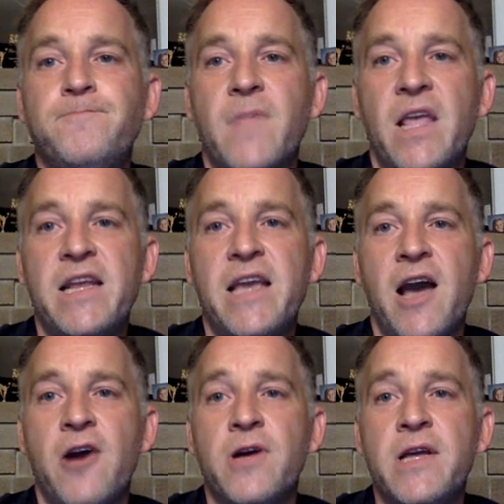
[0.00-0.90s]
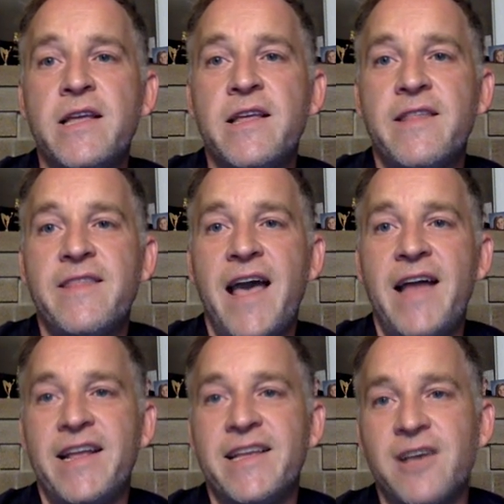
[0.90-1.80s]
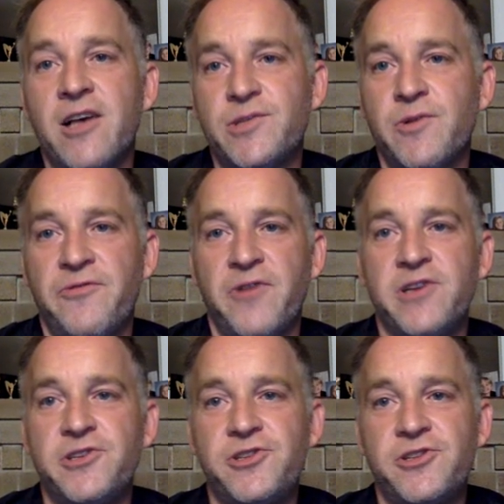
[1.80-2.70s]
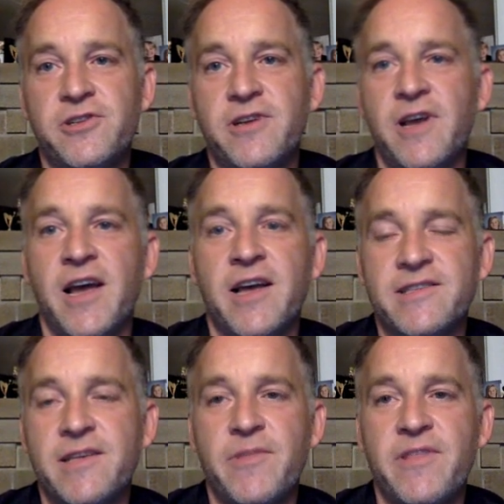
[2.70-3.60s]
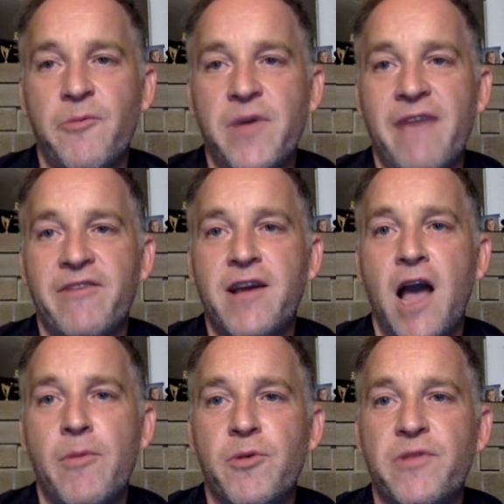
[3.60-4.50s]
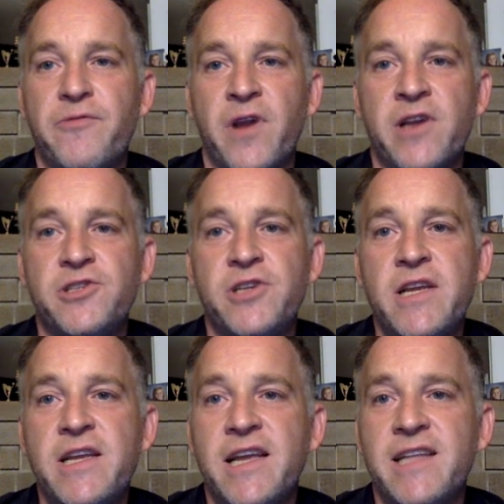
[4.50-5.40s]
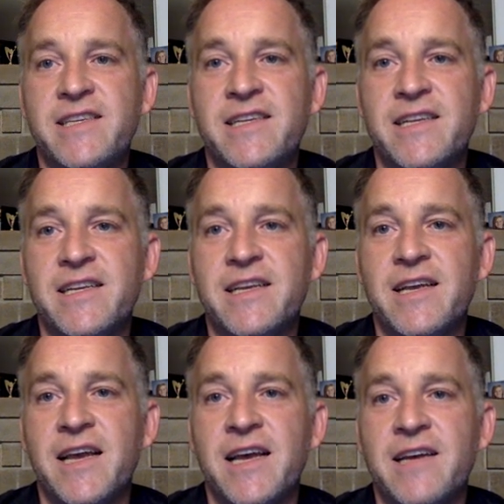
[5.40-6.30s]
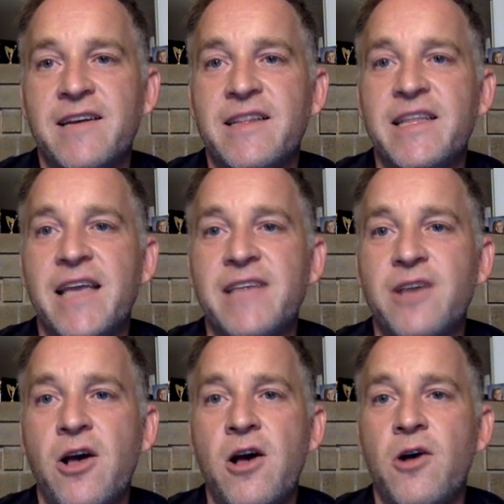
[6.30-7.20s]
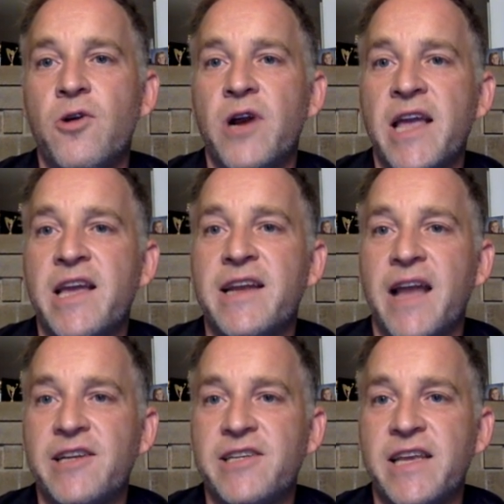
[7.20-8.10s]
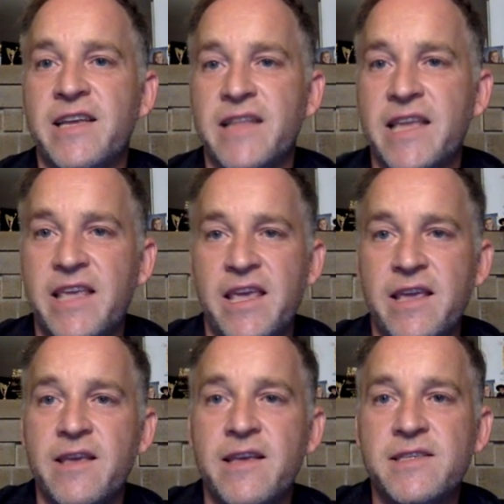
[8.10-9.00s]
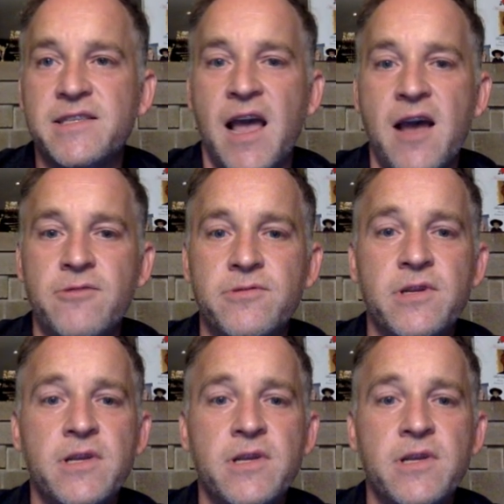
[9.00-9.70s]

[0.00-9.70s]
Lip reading: Anyhow, that is also a French, something that we have in common with French. It's a liaison or a connecting, linking sound.